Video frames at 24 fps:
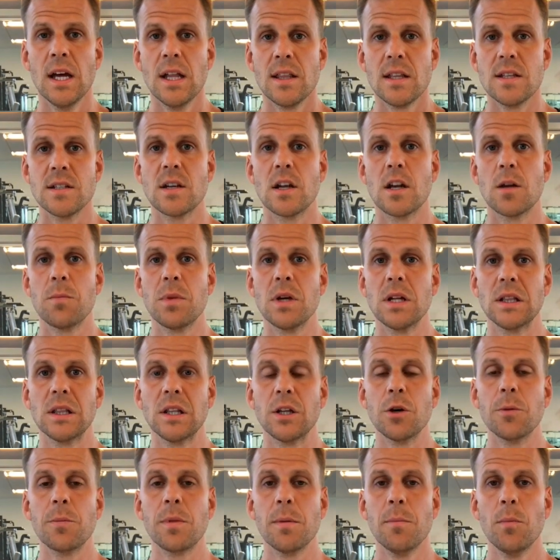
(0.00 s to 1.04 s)
There's going to be a
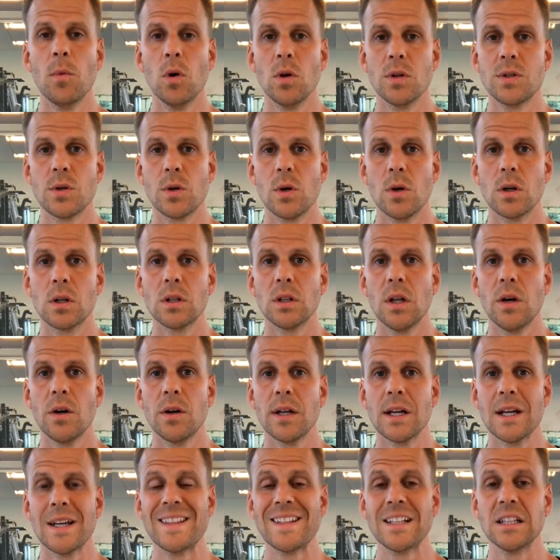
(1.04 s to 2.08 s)
little bit more torque
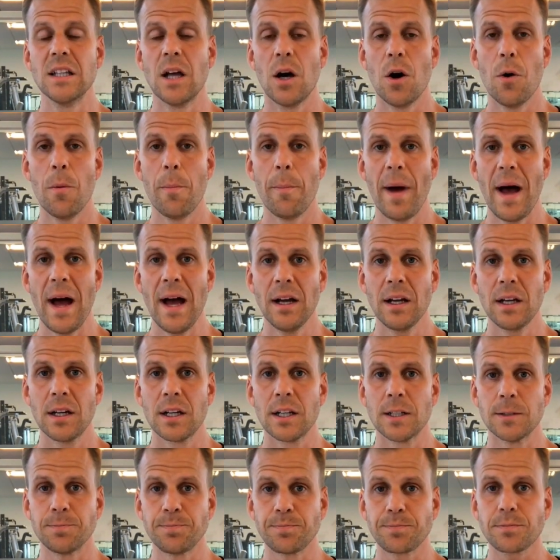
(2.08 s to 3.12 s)
loading in the lower back.